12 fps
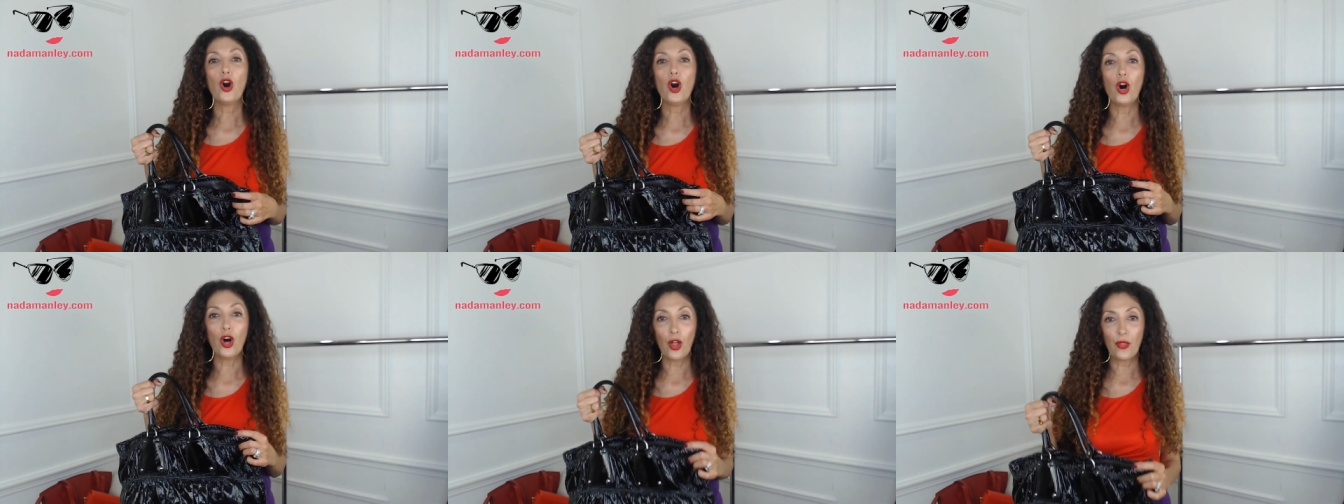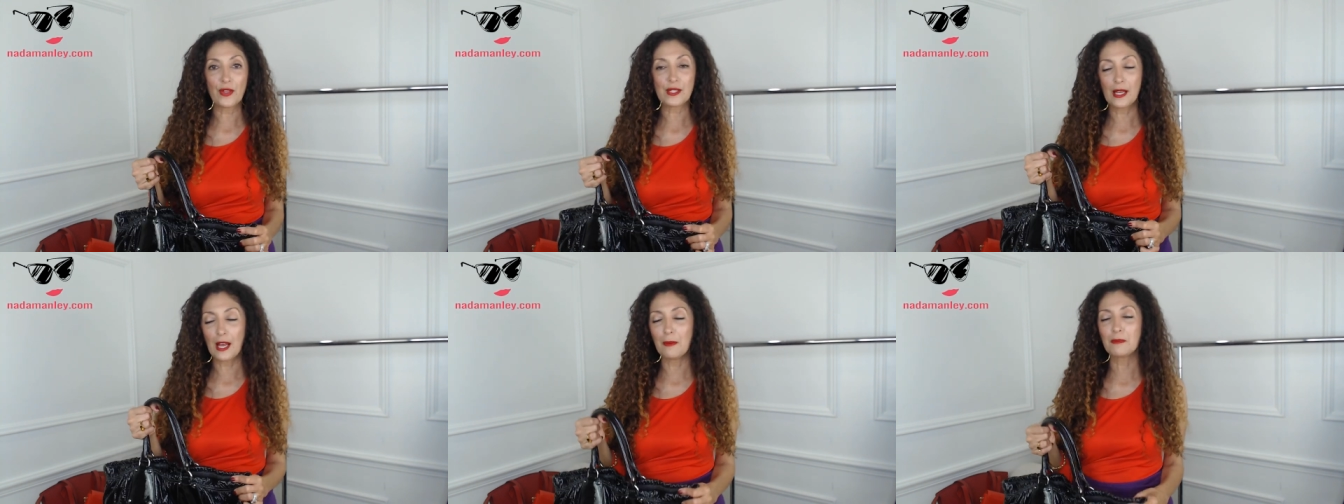all the
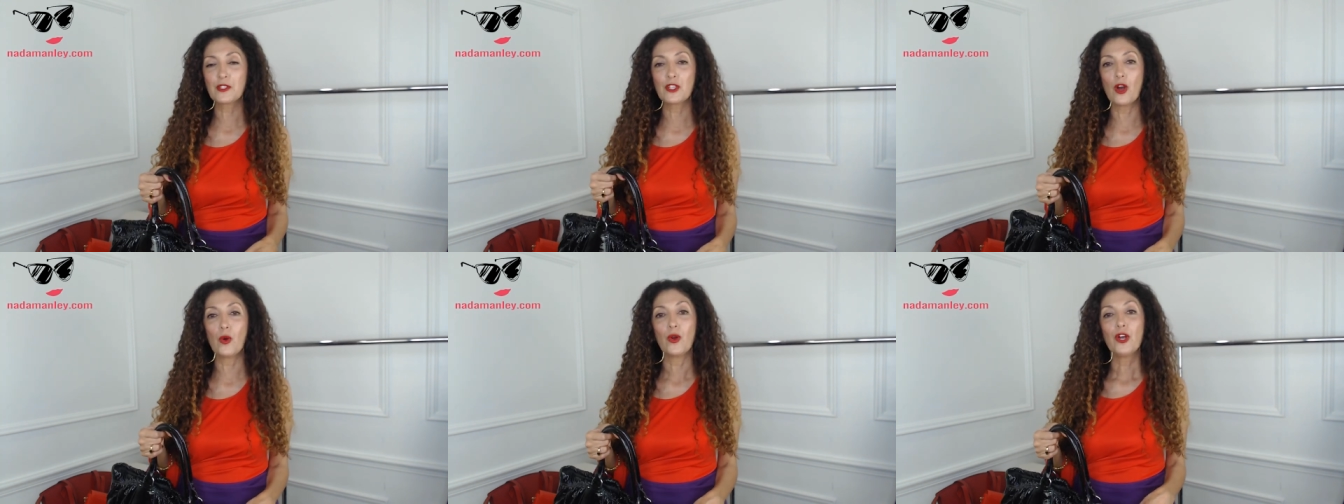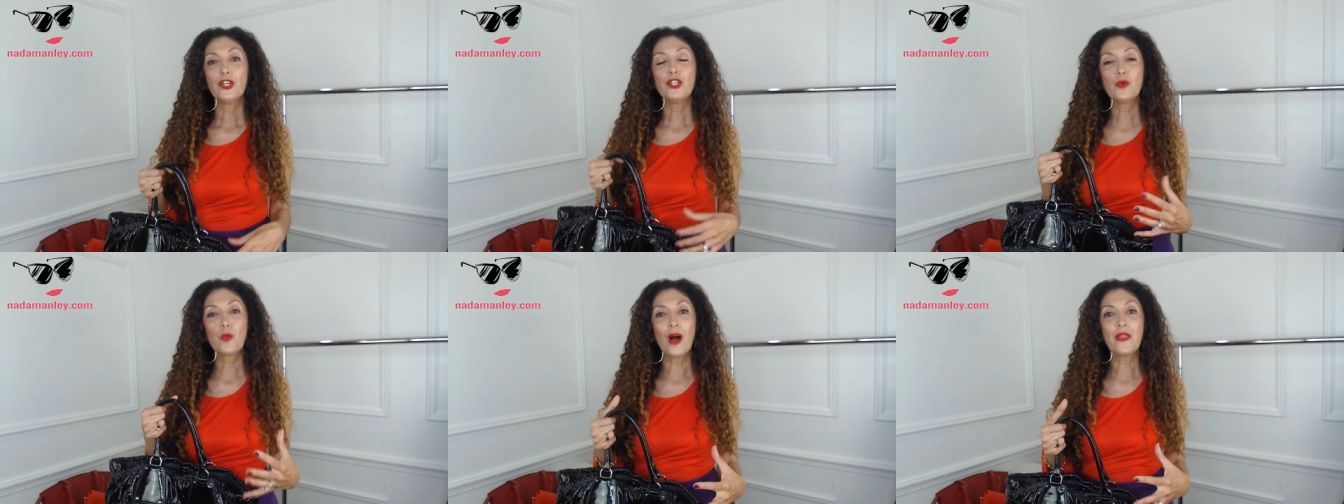time. So
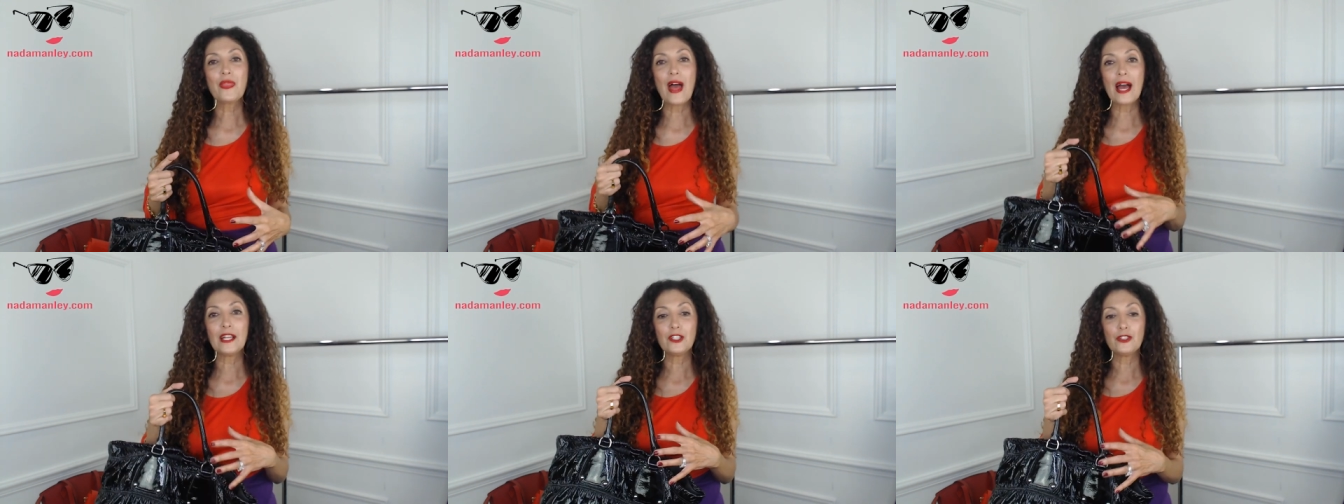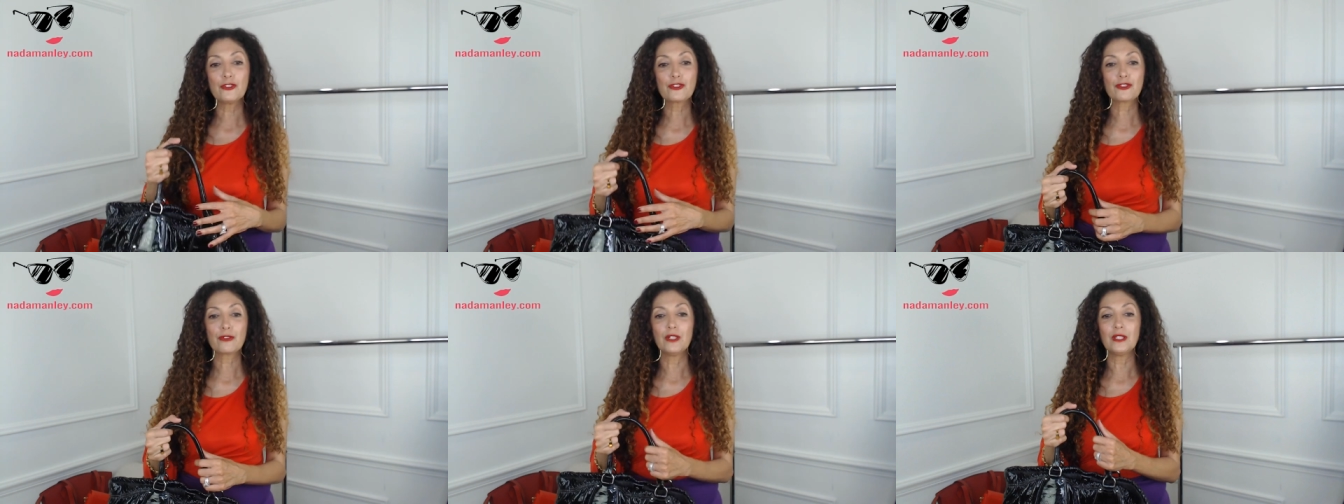you want that
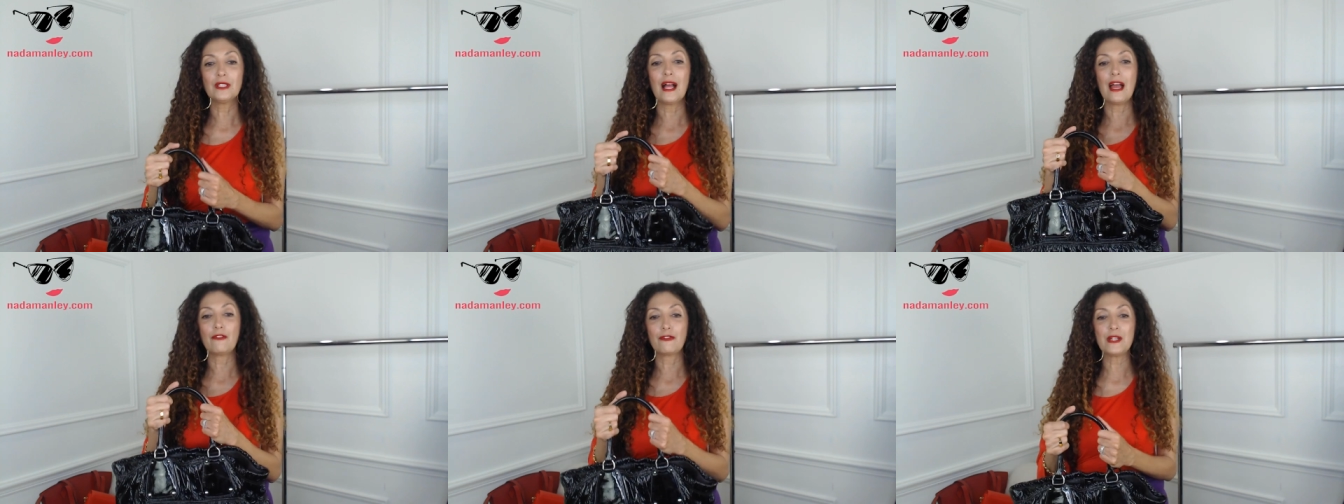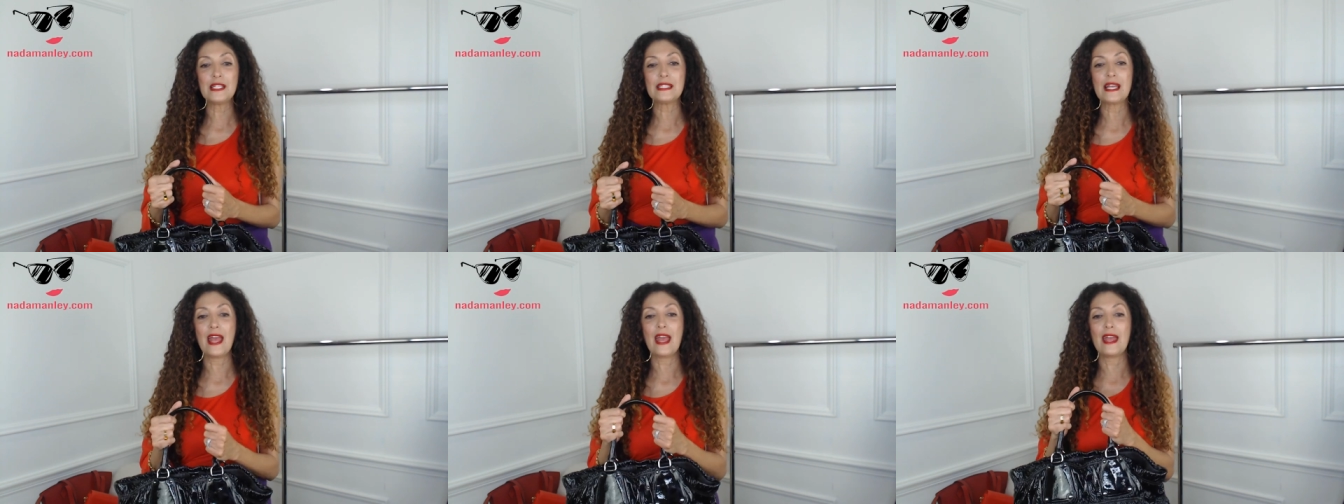neutral
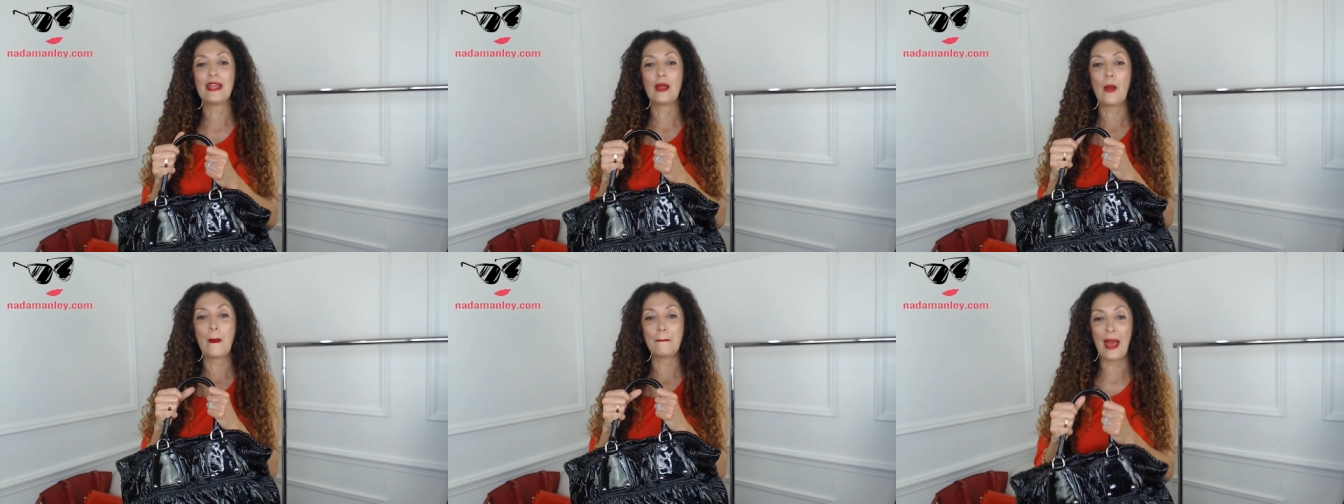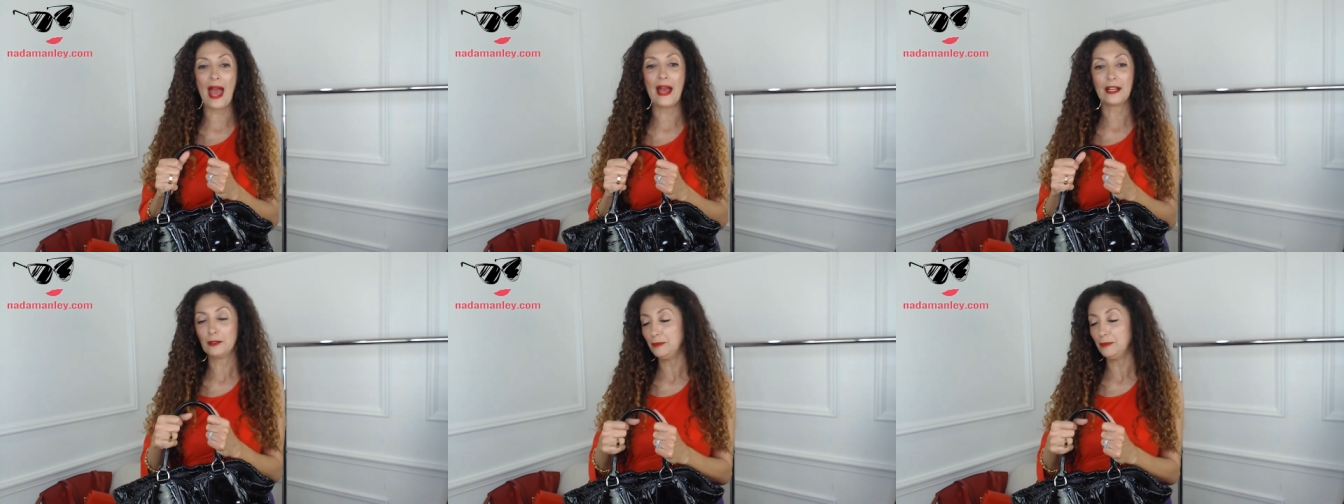everyday bag.